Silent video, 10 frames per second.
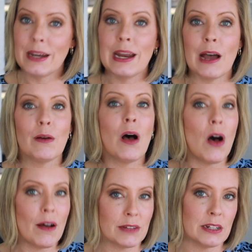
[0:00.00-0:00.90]
Now,
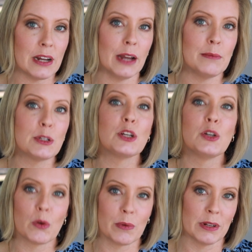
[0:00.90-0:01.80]
oftentimes
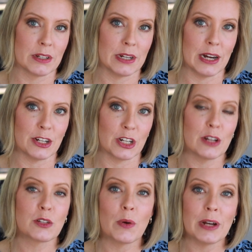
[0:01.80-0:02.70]
your real estate agent
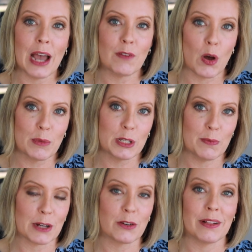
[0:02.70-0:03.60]
is going to have a home
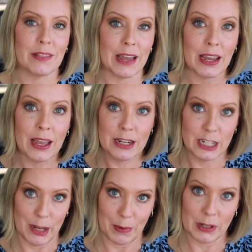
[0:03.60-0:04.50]
inspector that they
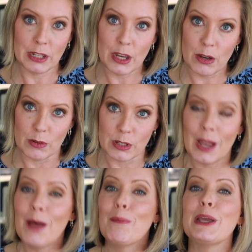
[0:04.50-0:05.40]
typically use,
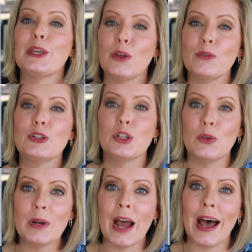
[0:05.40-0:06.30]
but you
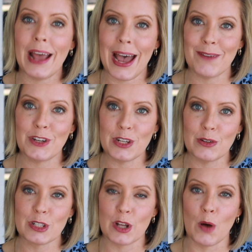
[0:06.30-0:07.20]
do not have to
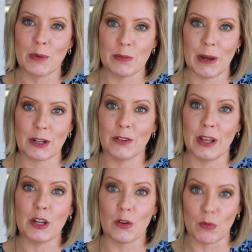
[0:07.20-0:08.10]
use the home inspector
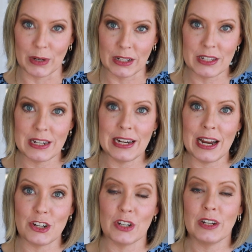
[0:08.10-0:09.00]
that your real estate
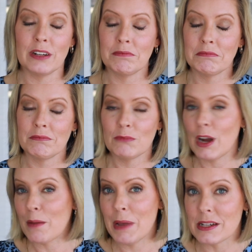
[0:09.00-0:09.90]
agent
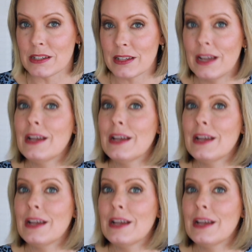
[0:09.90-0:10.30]
recommends.